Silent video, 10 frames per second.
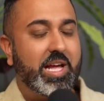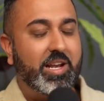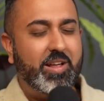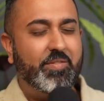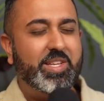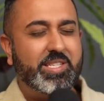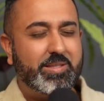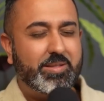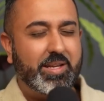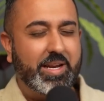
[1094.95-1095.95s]
I love
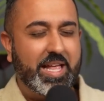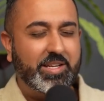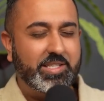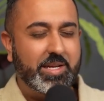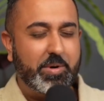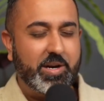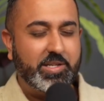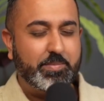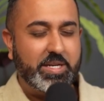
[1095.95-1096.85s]
this analogy that Maharaj